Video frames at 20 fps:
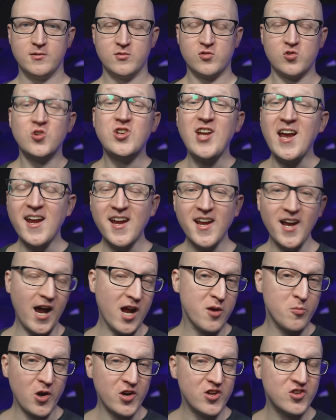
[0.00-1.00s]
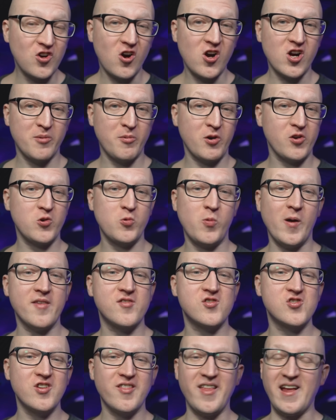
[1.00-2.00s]
Today, I want to talk about a
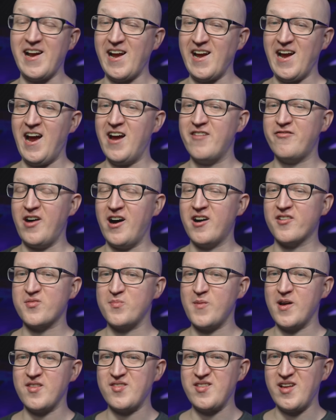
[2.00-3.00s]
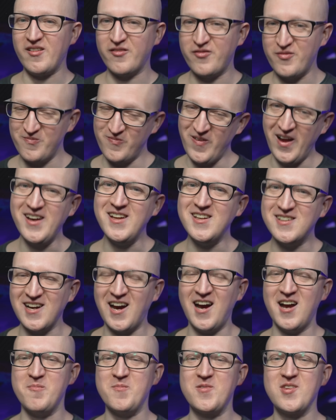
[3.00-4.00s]
question that I have asked myself many
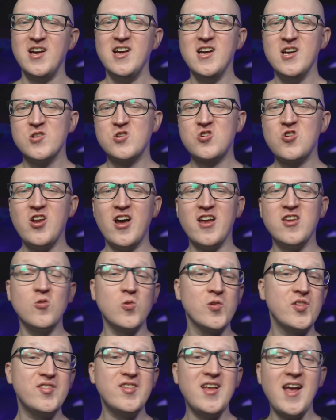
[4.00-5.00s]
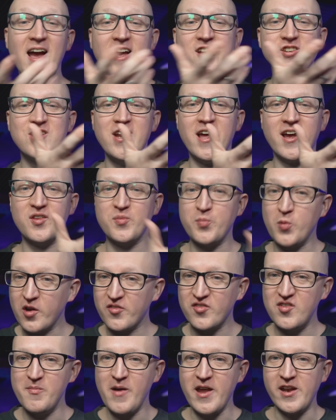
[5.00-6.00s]
times. Should I use the Nginx
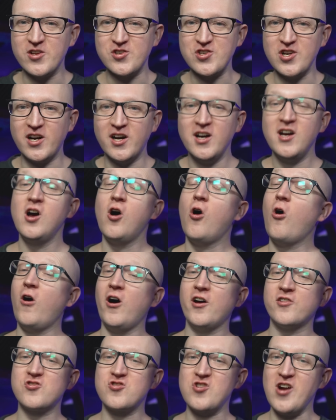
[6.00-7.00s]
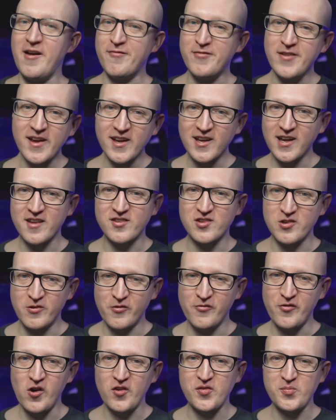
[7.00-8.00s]
Proxy Manager or Traefik as a
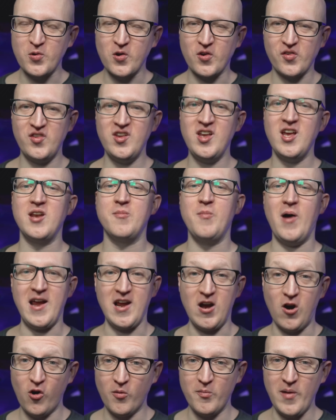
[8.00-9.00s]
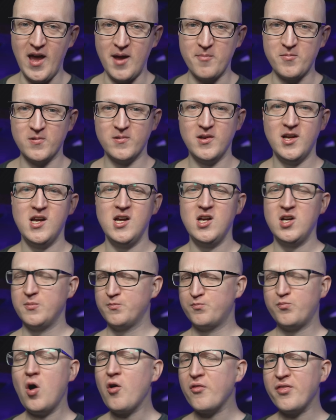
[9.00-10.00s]
reverse proxy in my home lab?
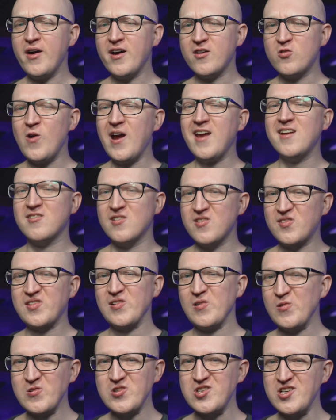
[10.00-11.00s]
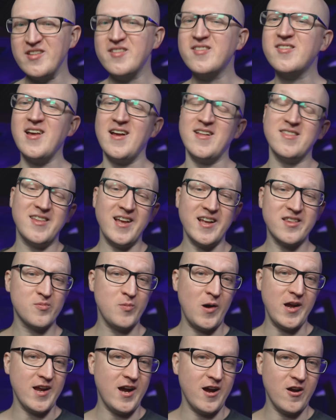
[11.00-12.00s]
Both are great solutions and that's
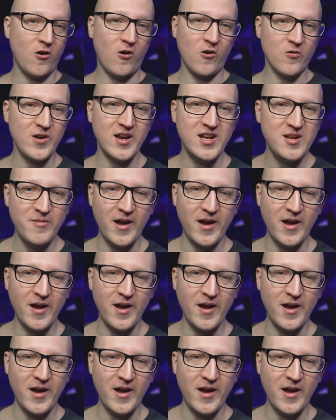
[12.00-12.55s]
why I already